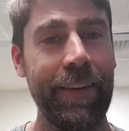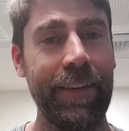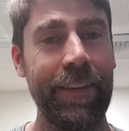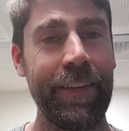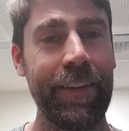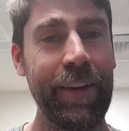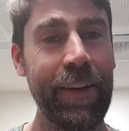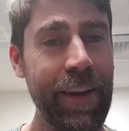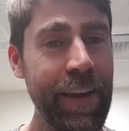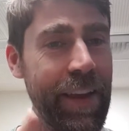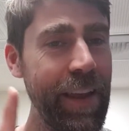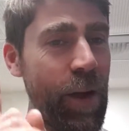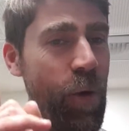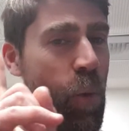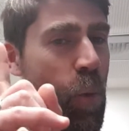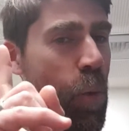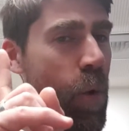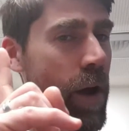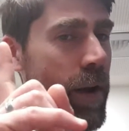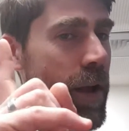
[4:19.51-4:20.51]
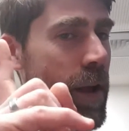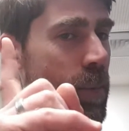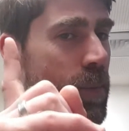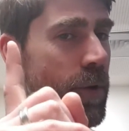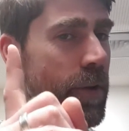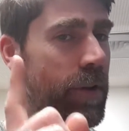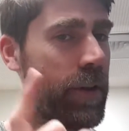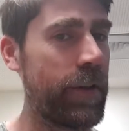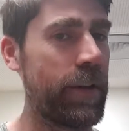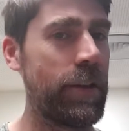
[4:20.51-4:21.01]
They're going to get 1
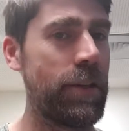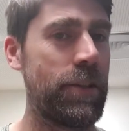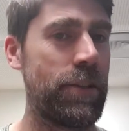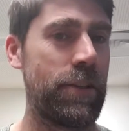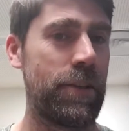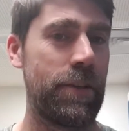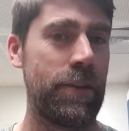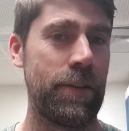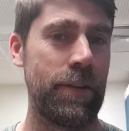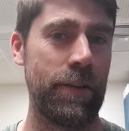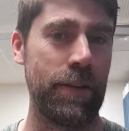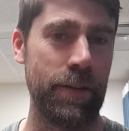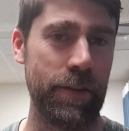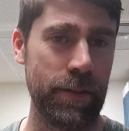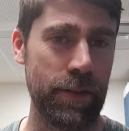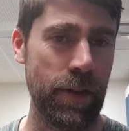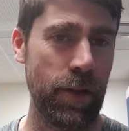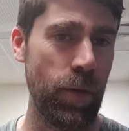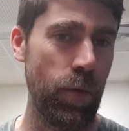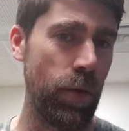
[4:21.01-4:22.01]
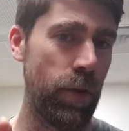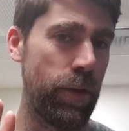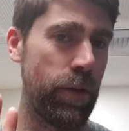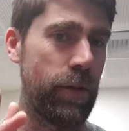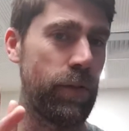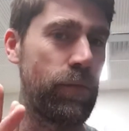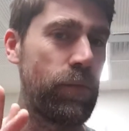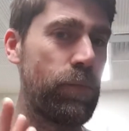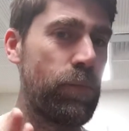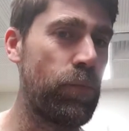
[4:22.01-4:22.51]
apple each. So
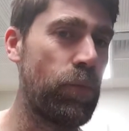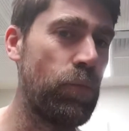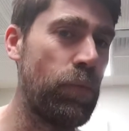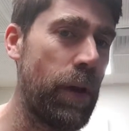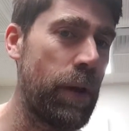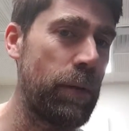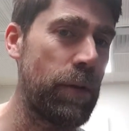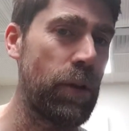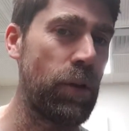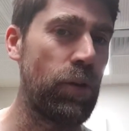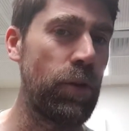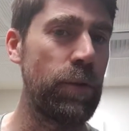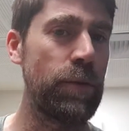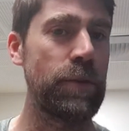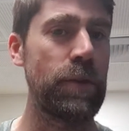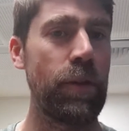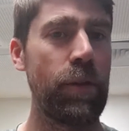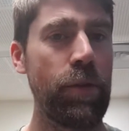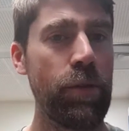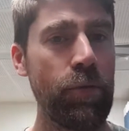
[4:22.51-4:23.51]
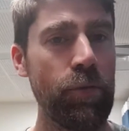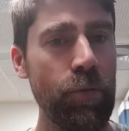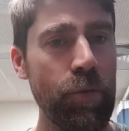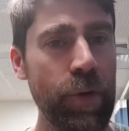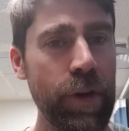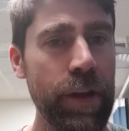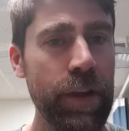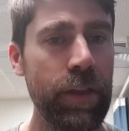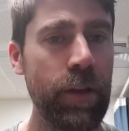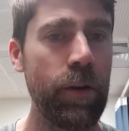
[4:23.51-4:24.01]
there's maybe in groups of
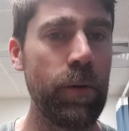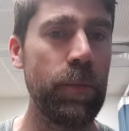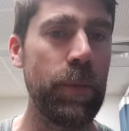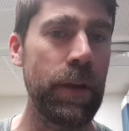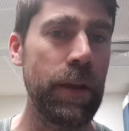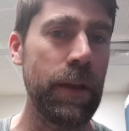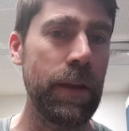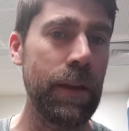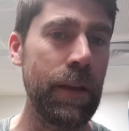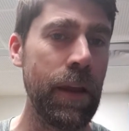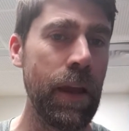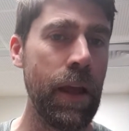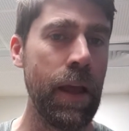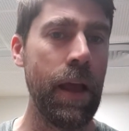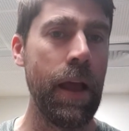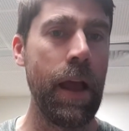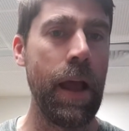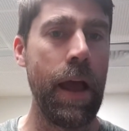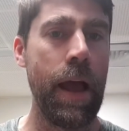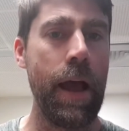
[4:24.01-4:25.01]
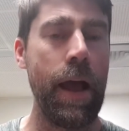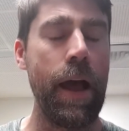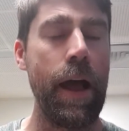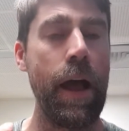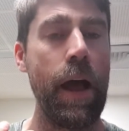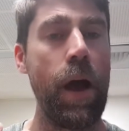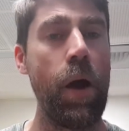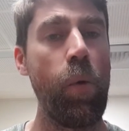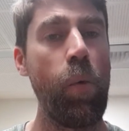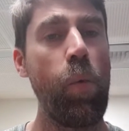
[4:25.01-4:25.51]
3 they'll be in.
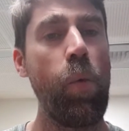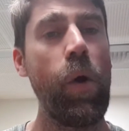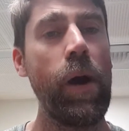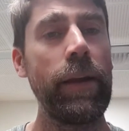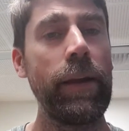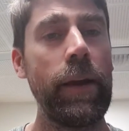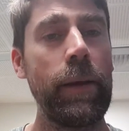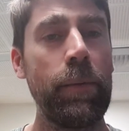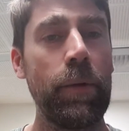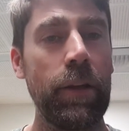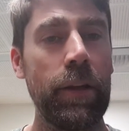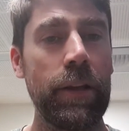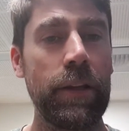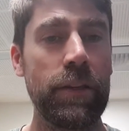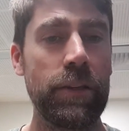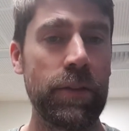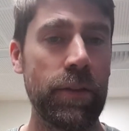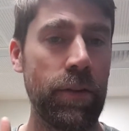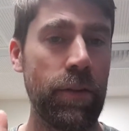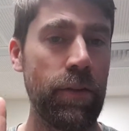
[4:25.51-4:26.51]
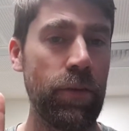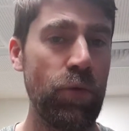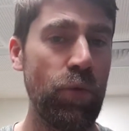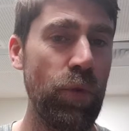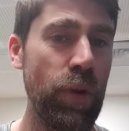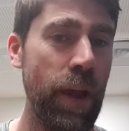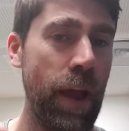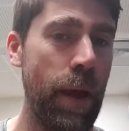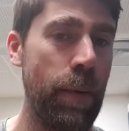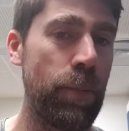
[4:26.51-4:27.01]
1 apple each, so
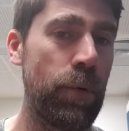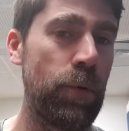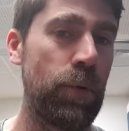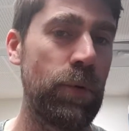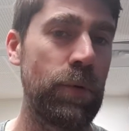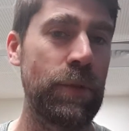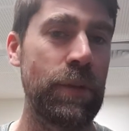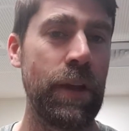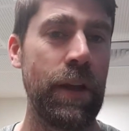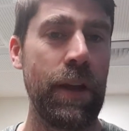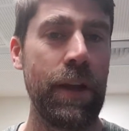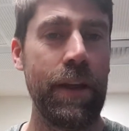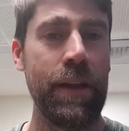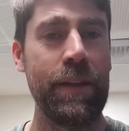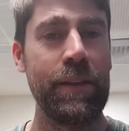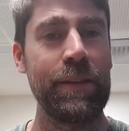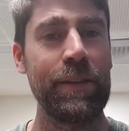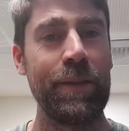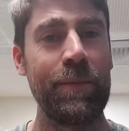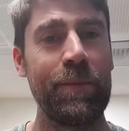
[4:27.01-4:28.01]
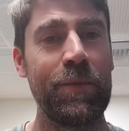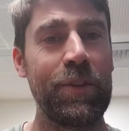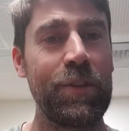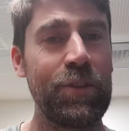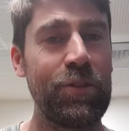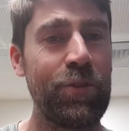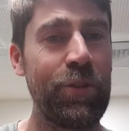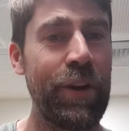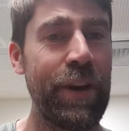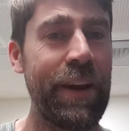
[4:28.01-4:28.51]
3 apples, some
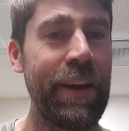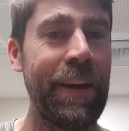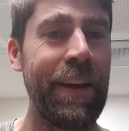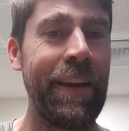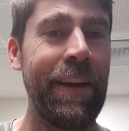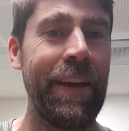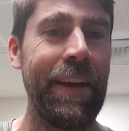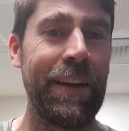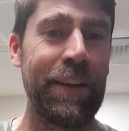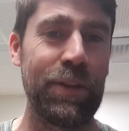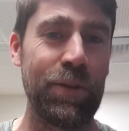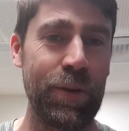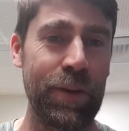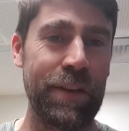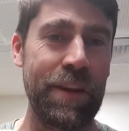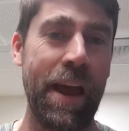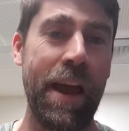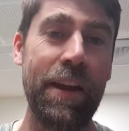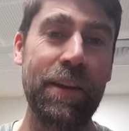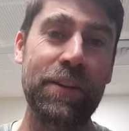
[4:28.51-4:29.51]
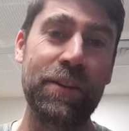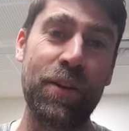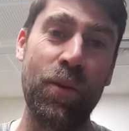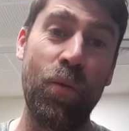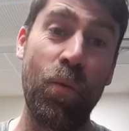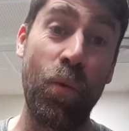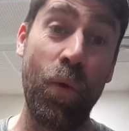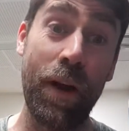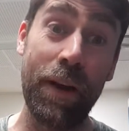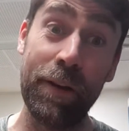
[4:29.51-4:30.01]
string to attach to
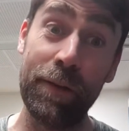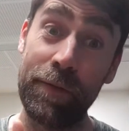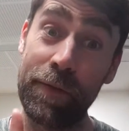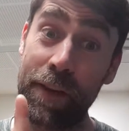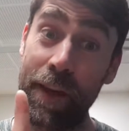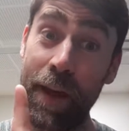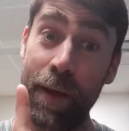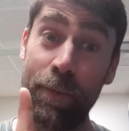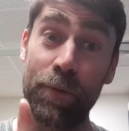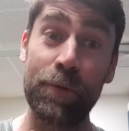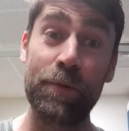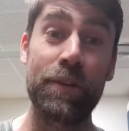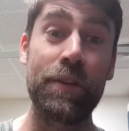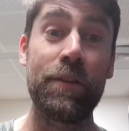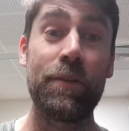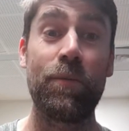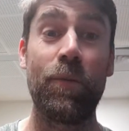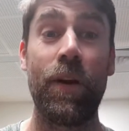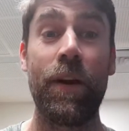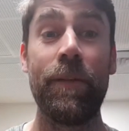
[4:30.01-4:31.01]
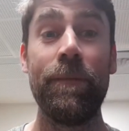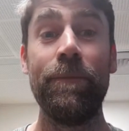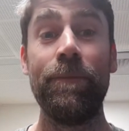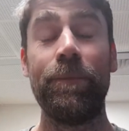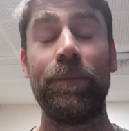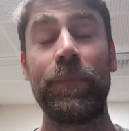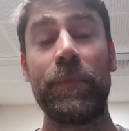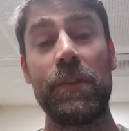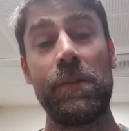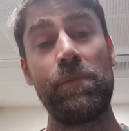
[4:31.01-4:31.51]
one of the apples, just one,
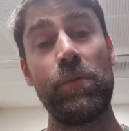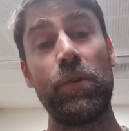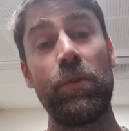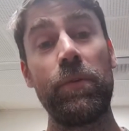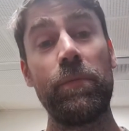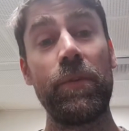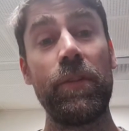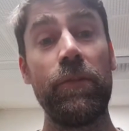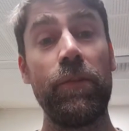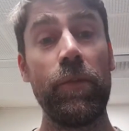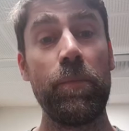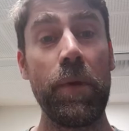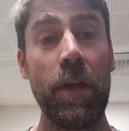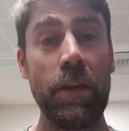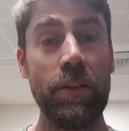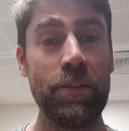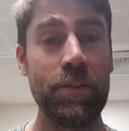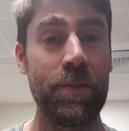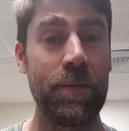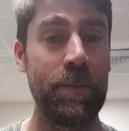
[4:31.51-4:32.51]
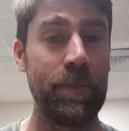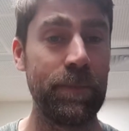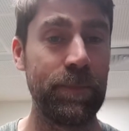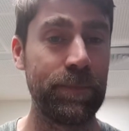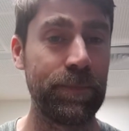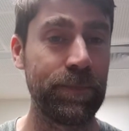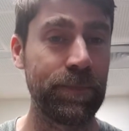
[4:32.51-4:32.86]
to build a bit of a pendulum.